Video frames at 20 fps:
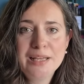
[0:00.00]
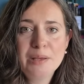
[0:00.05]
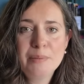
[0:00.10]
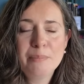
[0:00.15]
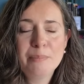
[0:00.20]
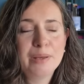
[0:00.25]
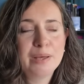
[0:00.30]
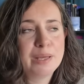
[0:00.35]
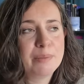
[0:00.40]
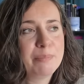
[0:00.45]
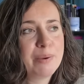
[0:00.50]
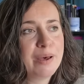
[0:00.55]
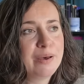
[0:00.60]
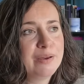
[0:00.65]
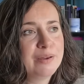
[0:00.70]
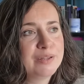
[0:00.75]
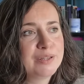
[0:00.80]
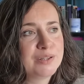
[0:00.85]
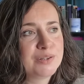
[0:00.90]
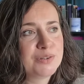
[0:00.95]
My
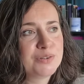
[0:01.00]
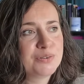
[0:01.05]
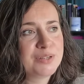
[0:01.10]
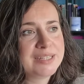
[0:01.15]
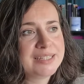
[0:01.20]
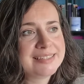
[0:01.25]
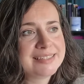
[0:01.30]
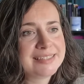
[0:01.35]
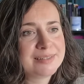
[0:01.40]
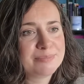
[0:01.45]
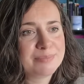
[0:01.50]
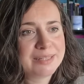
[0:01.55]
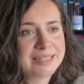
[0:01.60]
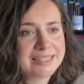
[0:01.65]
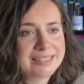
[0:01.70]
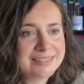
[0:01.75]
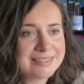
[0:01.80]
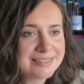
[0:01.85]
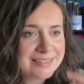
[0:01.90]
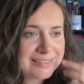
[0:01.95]
partner treated
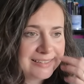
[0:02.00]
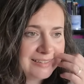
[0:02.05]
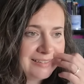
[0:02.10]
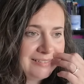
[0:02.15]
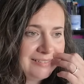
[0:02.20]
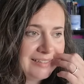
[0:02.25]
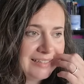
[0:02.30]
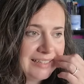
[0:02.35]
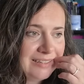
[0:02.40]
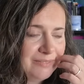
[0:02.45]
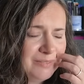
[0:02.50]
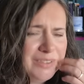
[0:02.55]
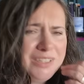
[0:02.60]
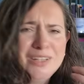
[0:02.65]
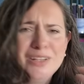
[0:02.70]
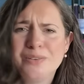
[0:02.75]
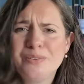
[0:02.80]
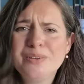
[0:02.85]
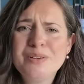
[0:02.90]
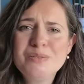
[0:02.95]
me to, well no,
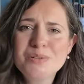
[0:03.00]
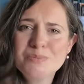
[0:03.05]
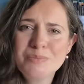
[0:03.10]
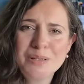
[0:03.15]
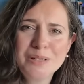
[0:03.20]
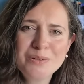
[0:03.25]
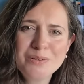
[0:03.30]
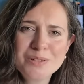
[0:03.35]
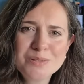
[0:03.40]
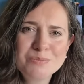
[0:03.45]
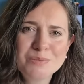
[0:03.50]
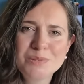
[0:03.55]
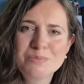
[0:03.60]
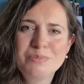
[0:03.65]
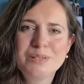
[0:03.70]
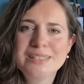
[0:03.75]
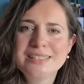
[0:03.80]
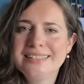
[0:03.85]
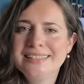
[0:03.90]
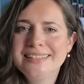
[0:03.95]
it was my Christmas
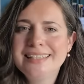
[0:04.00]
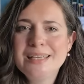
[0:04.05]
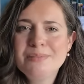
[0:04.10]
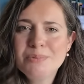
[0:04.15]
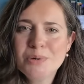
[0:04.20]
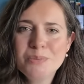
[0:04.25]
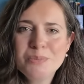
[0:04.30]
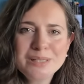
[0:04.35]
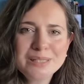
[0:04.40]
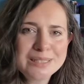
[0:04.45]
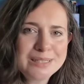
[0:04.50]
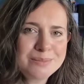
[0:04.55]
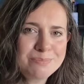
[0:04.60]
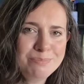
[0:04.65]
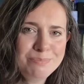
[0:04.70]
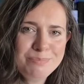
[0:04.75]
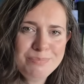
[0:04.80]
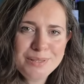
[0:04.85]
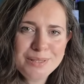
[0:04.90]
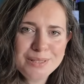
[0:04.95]
present. He bought me this
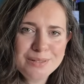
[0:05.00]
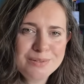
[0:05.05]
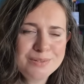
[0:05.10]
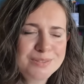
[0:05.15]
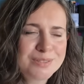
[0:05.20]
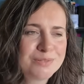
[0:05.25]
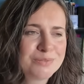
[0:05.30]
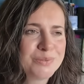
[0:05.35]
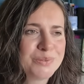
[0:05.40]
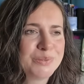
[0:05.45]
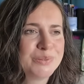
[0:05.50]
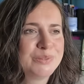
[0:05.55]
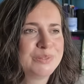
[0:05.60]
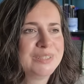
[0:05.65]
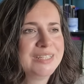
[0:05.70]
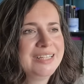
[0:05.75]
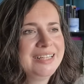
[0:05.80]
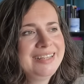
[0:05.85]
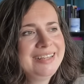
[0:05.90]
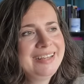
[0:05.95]
beautiful
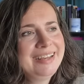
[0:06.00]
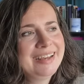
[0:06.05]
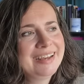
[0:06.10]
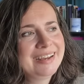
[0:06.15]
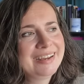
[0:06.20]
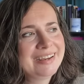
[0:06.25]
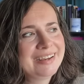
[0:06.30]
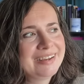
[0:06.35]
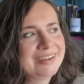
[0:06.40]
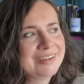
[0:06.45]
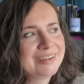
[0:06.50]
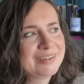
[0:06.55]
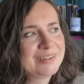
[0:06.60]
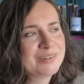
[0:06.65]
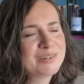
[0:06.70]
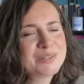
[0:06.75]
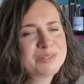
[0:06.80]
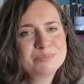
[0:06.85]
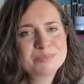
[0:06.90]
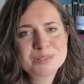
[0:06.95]

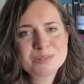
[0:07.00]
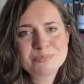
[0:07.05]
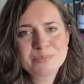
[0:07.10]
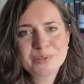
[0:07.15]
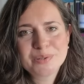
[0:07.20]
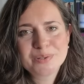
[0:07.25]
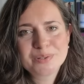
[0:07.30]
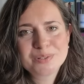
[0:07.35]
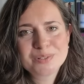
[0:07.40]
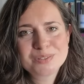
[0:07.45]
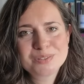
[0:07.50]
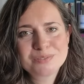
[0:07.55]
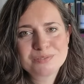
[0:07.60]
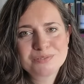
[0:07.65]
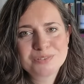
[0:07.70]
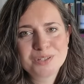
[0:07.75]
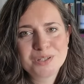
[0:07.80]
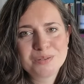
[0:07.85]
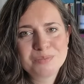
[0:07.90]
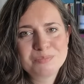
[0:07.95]
Christmas box
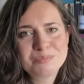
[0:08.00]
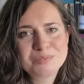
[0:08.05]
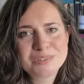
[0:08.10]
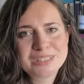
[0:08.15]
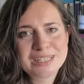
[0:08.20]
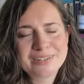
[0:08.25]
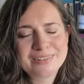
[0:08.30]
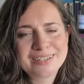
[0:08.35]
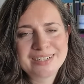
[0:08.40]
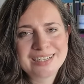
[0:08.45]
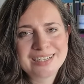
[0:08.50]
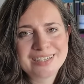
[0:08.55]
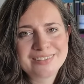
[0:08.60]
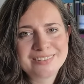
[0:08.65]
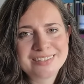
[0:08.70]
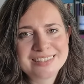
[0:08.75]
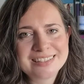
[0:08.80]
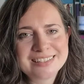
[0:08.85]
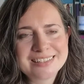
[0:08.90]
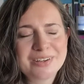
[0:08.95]
from Sherry
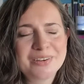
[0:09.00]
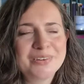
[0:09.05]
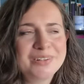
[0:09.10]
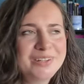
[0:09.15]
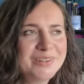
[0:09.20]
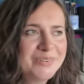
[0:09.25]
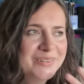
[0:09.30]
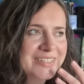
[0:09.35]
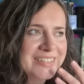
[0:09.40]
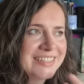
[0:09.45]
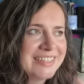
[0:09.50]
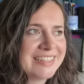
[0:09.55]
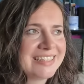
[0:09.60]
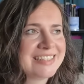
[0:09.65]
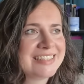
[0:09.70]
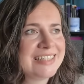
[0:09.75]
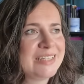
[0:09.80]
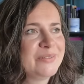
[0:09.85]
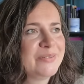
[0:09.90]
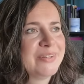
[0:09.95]
Iris. Oh no, I said the
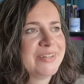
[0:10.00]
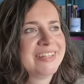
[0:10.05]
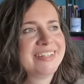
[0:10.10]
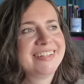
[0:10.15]
C word.